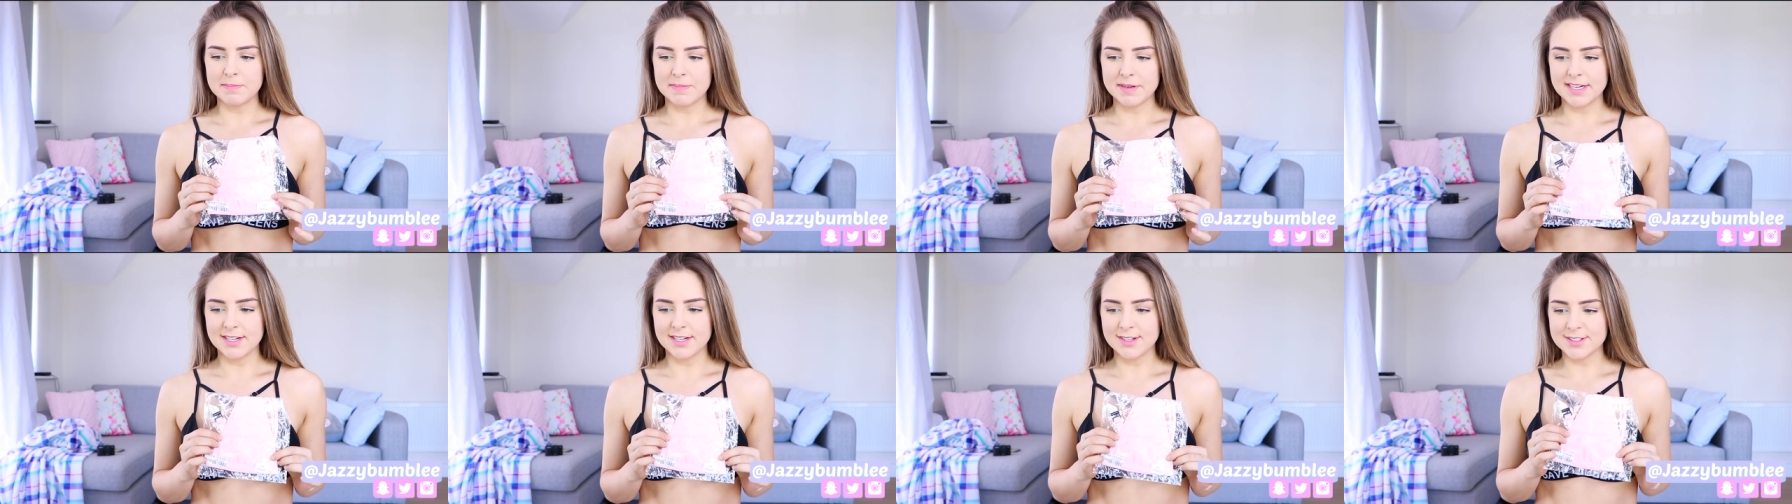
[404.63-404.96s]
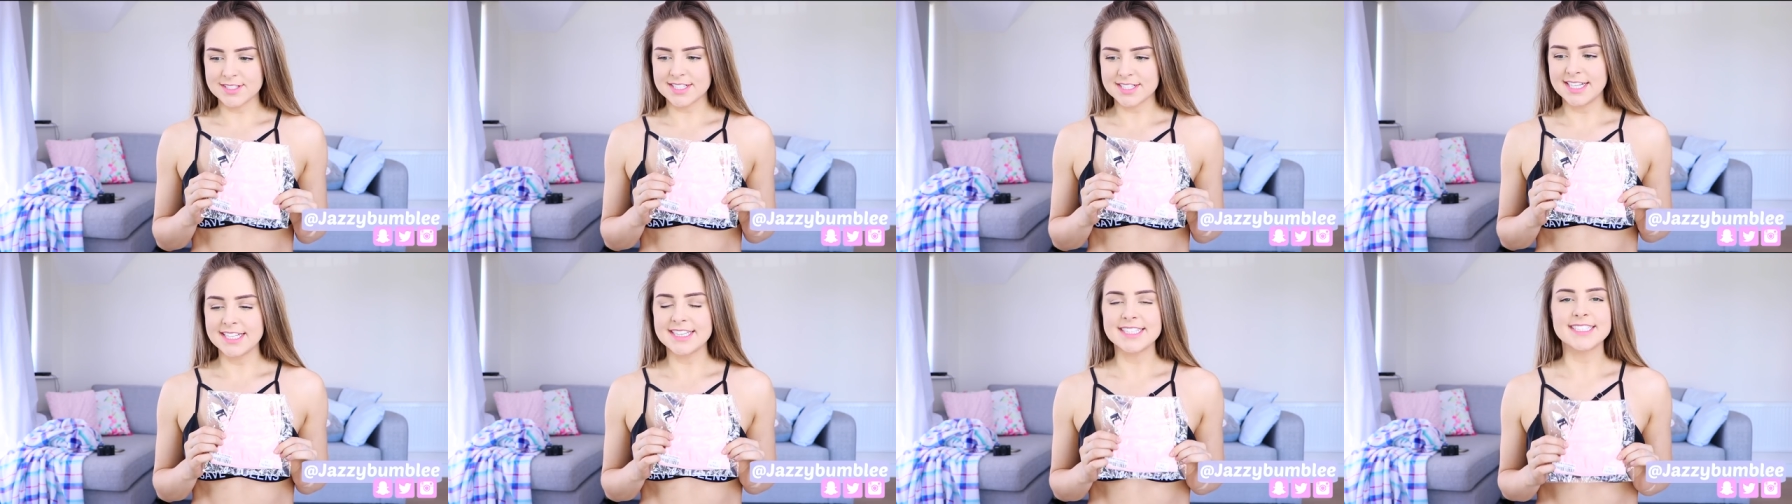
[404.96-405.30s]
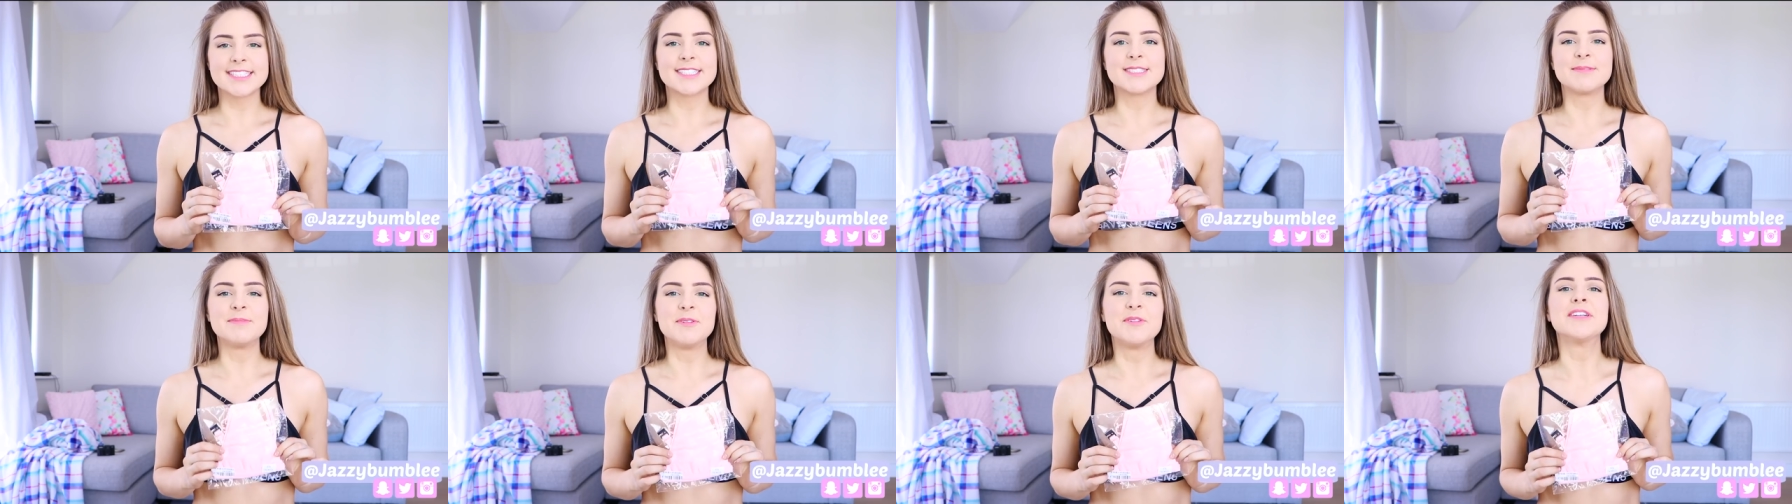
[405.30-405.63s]
but it looks like the
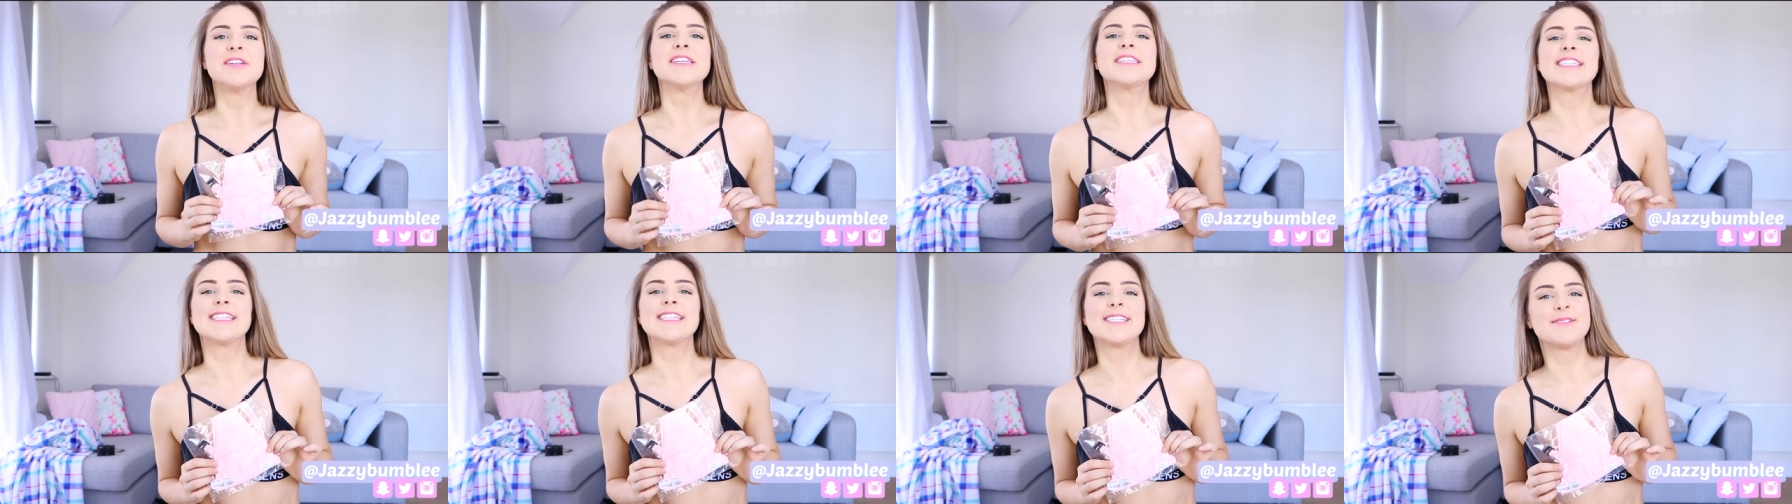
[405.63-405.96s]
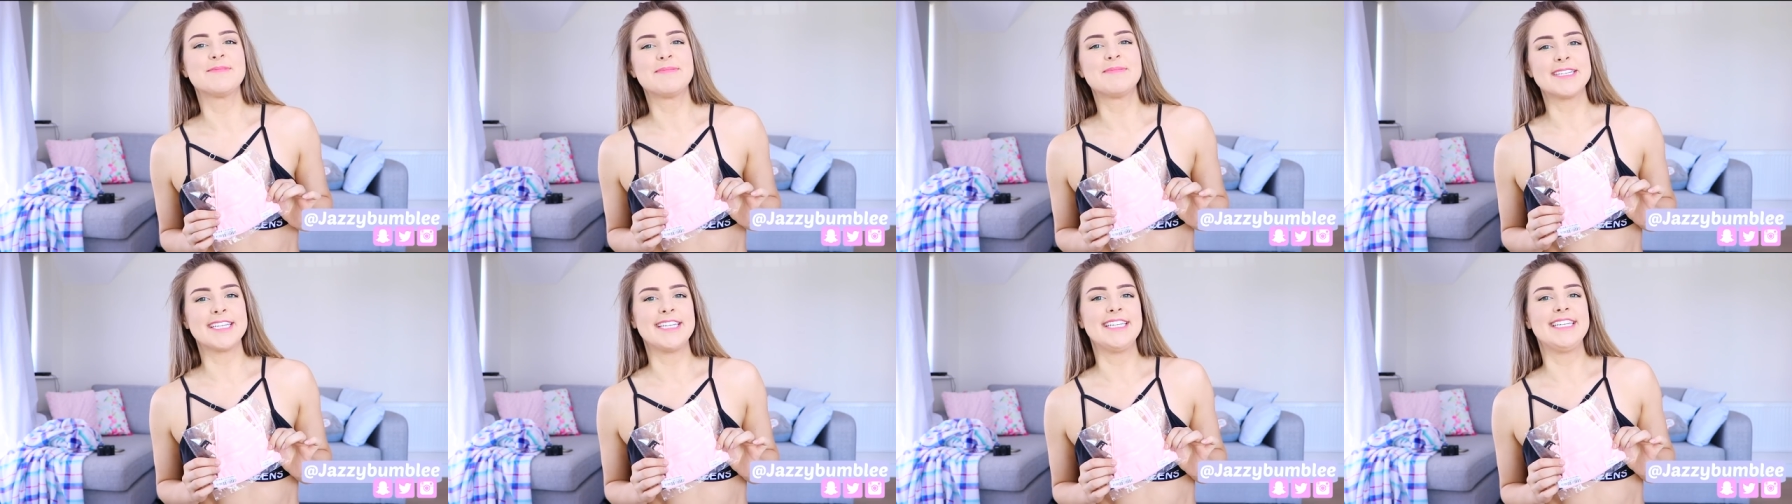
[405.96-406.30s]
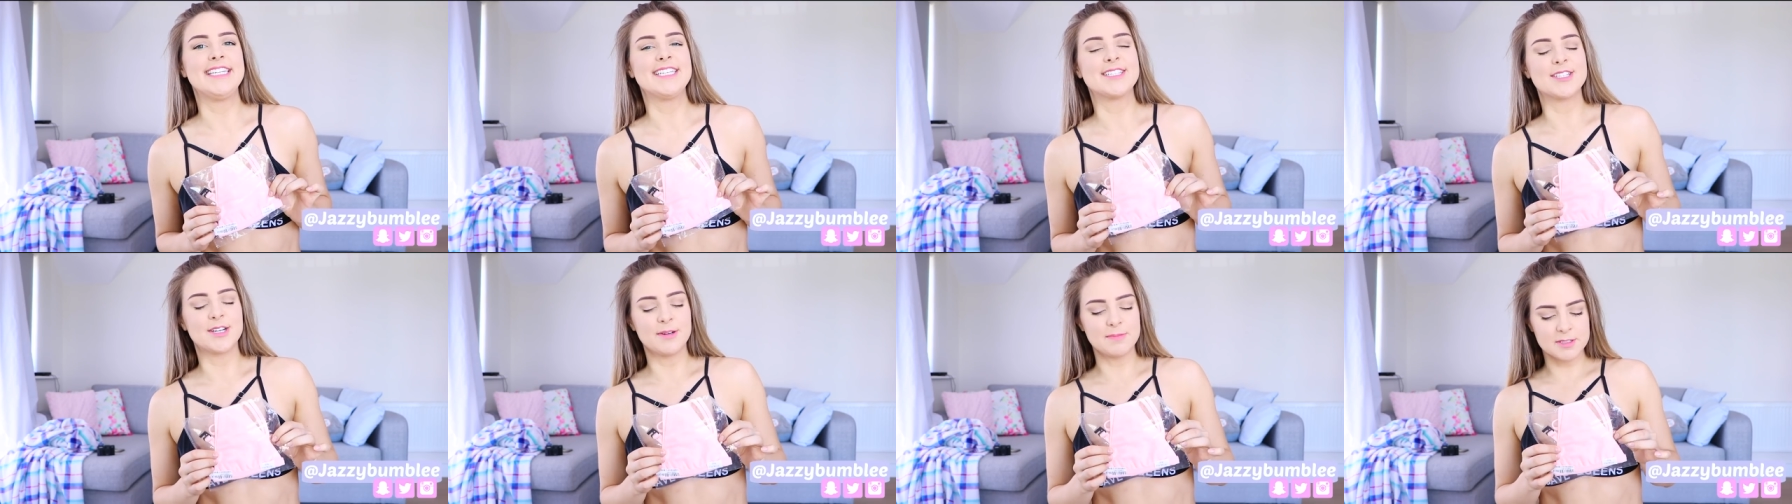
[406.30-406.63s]
smallest little
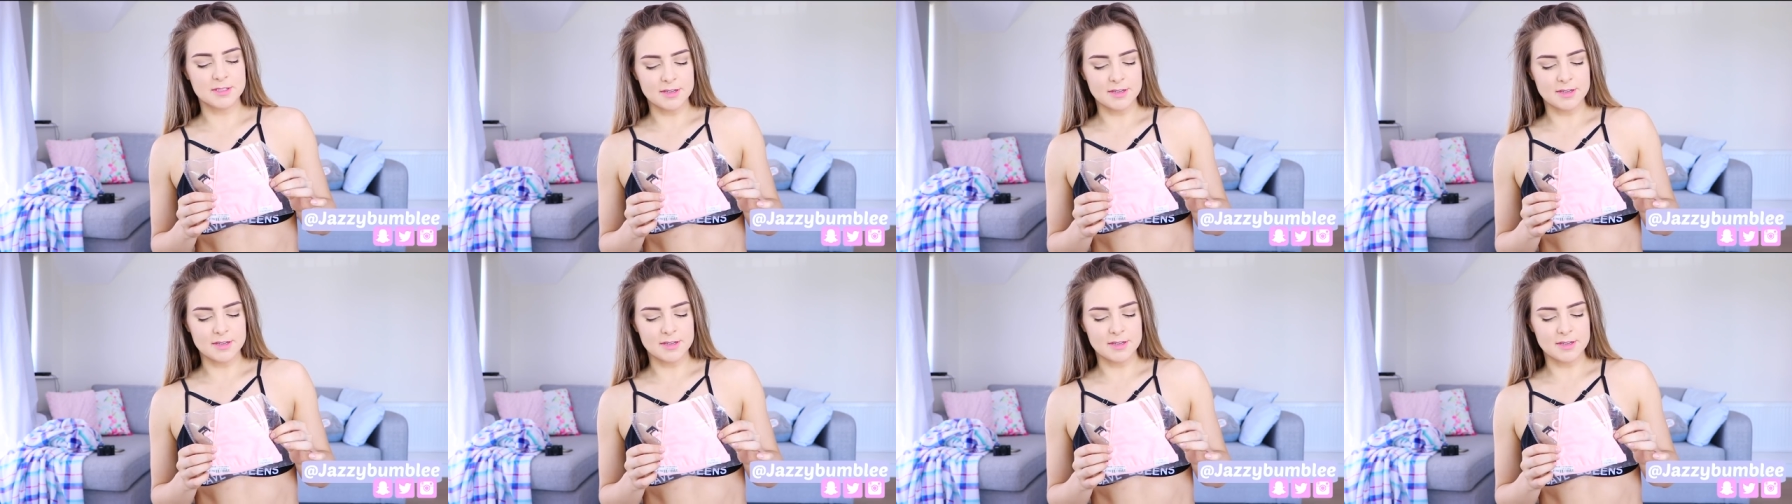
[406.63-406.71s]
bikini top.